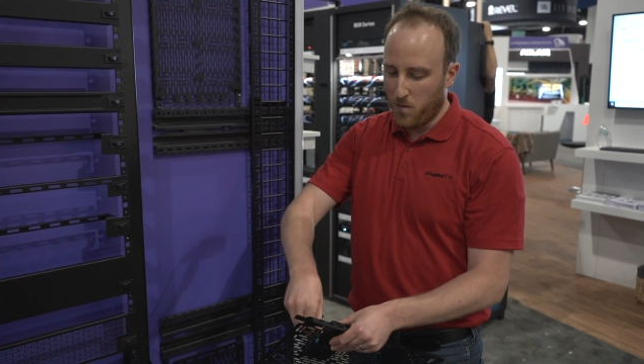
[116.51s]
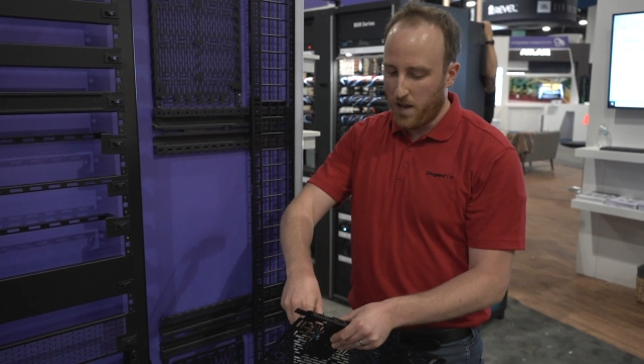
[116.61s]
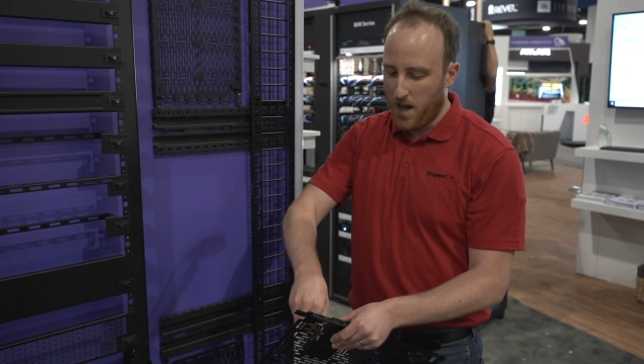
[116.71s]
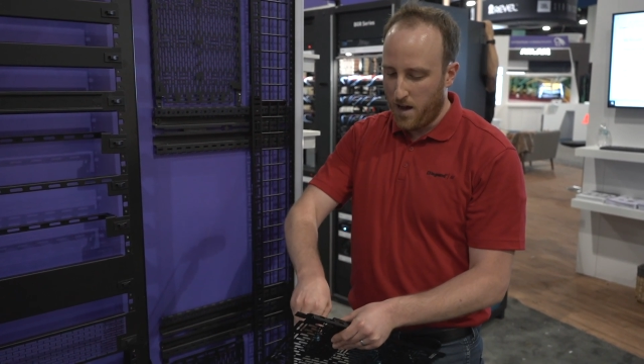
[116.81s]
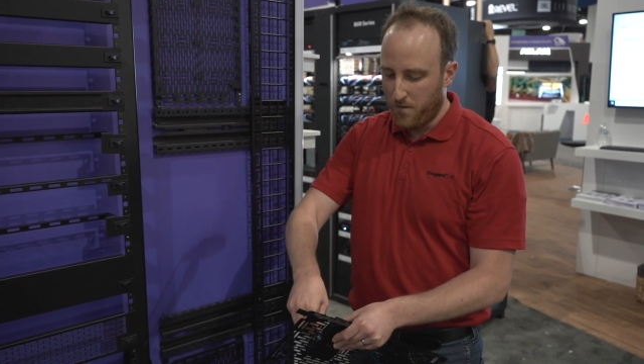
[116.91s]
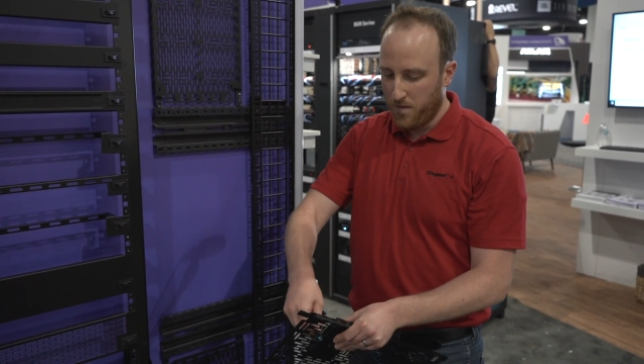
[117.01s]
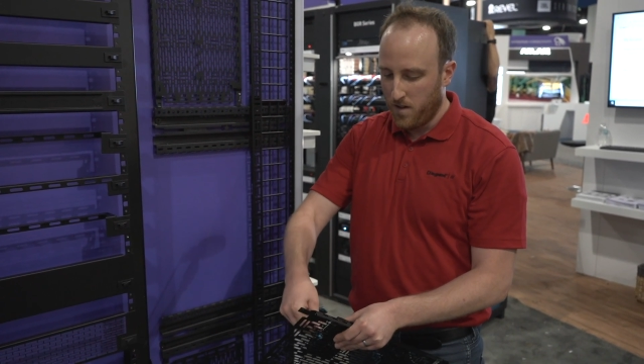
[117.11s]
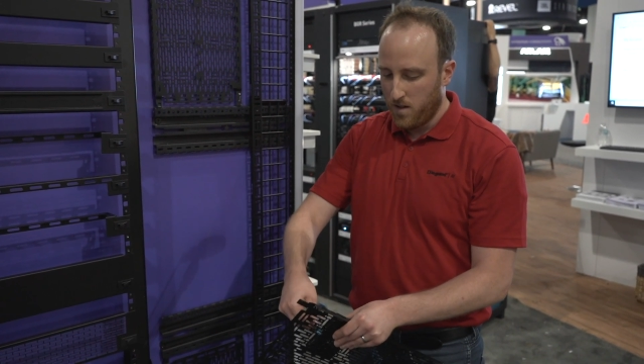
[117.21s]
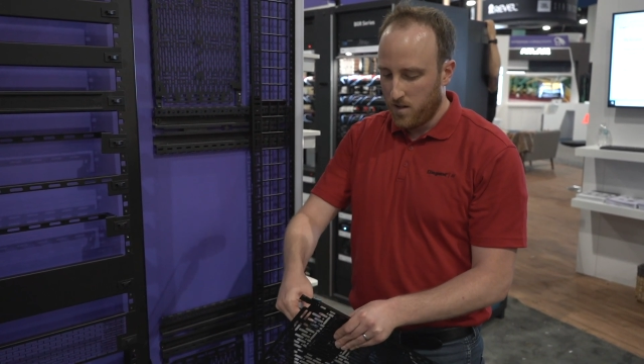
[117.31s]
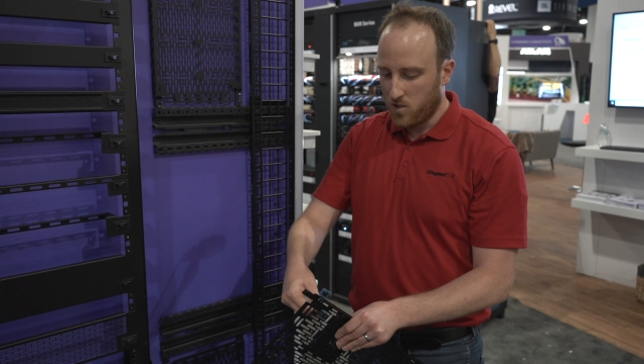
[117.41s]
we have
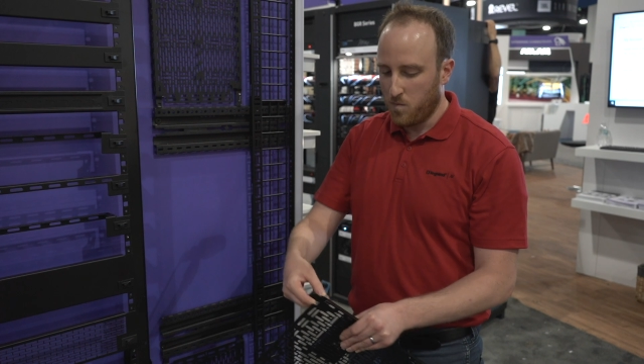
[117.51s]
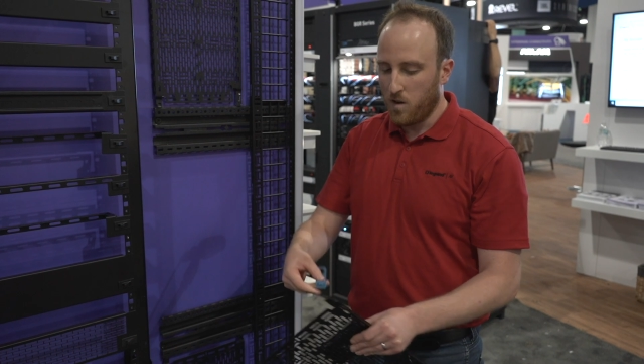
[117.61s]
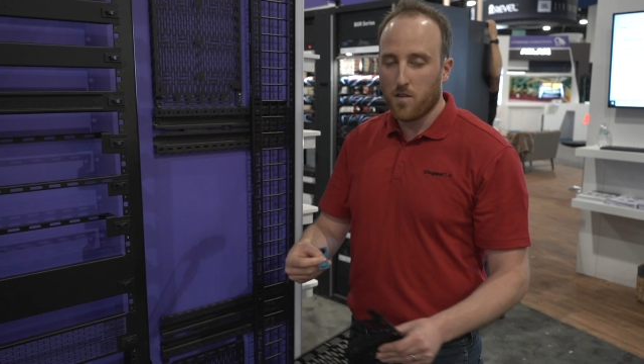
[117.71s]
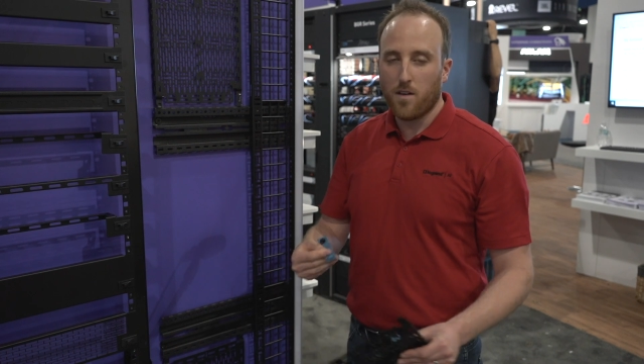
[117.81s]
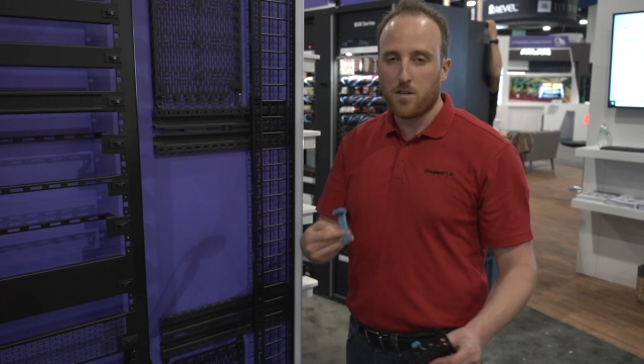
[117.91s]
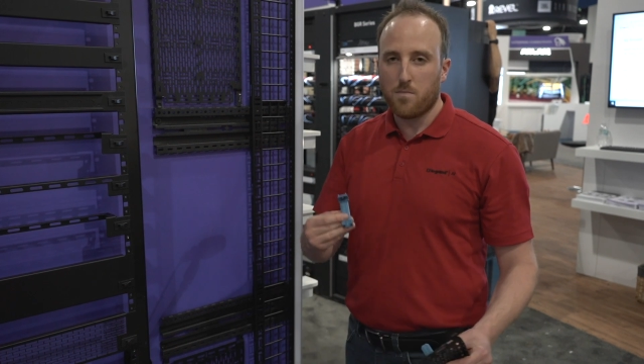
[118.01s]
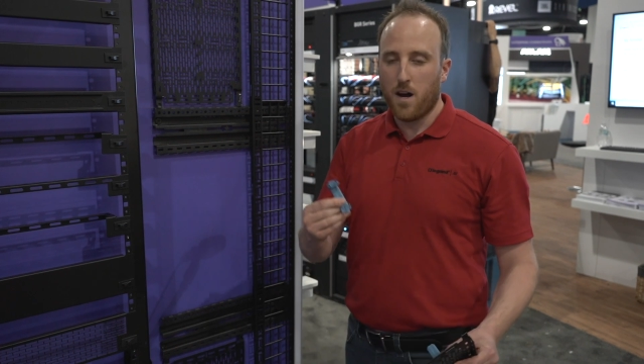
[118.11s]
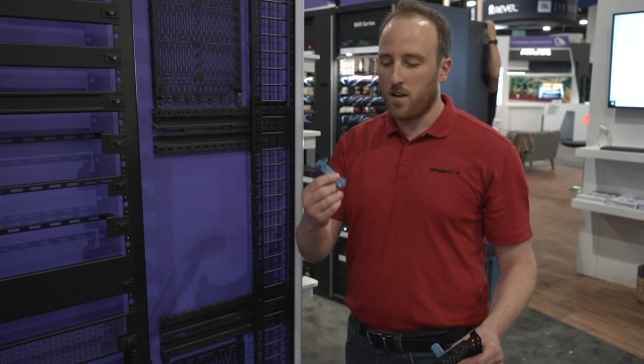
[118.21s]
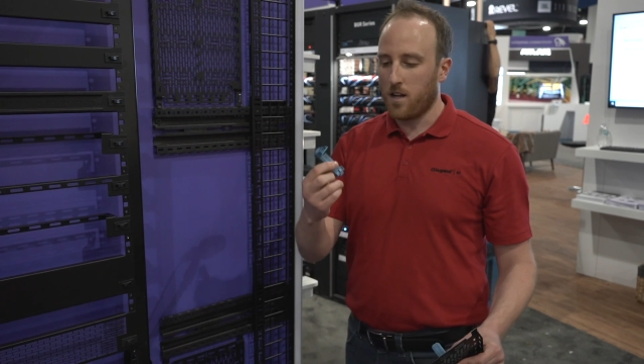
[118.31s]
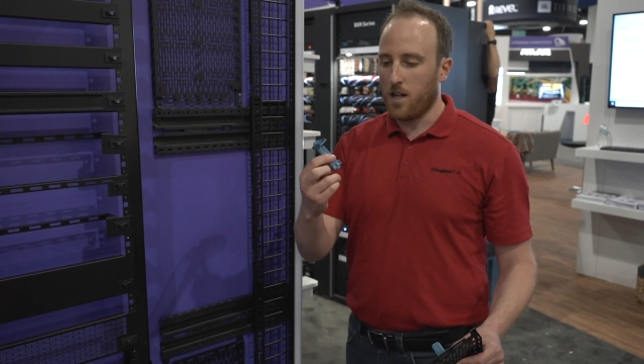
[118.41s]
small device
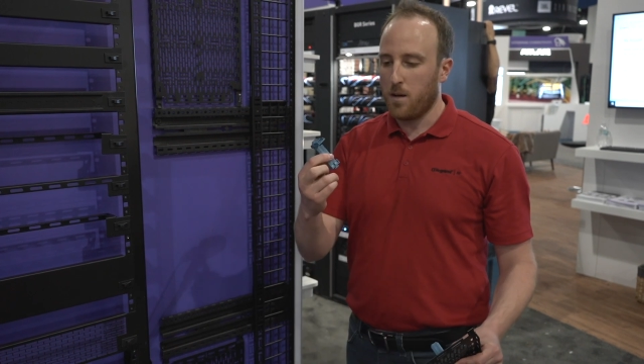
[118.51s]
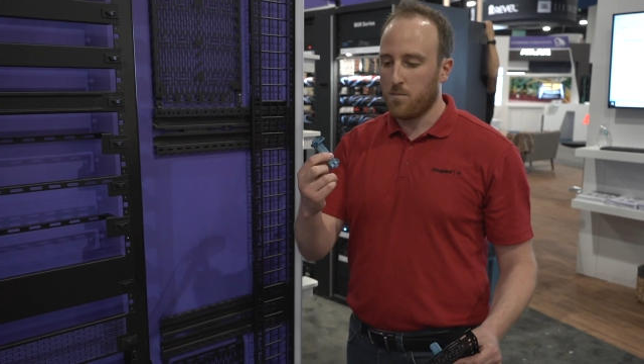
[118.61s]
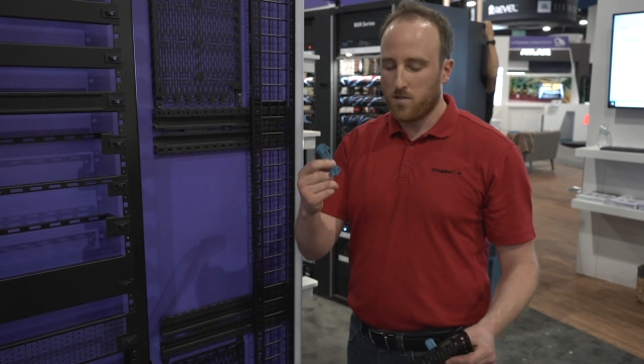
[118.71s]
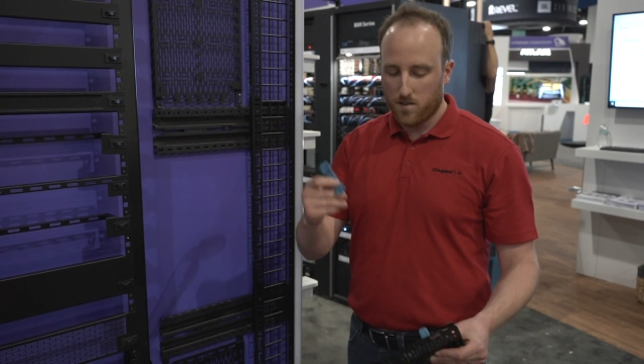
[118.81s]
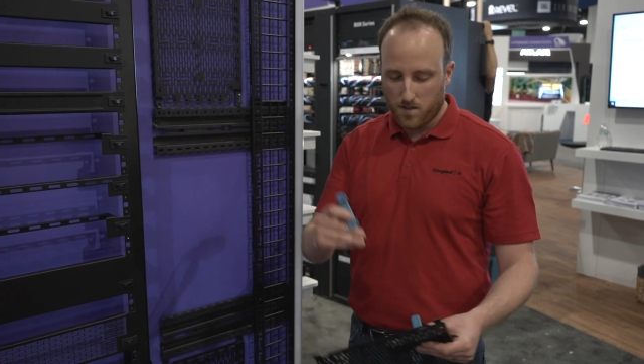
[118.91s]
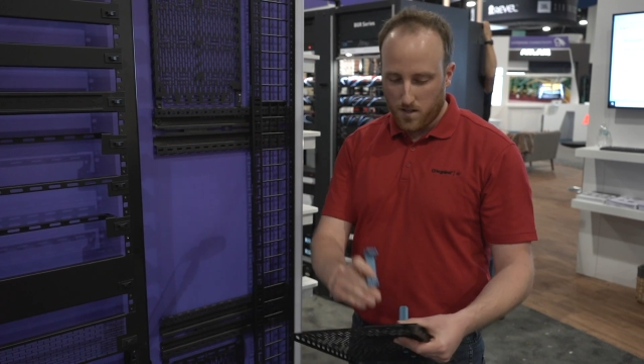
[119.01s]
mounting clamps.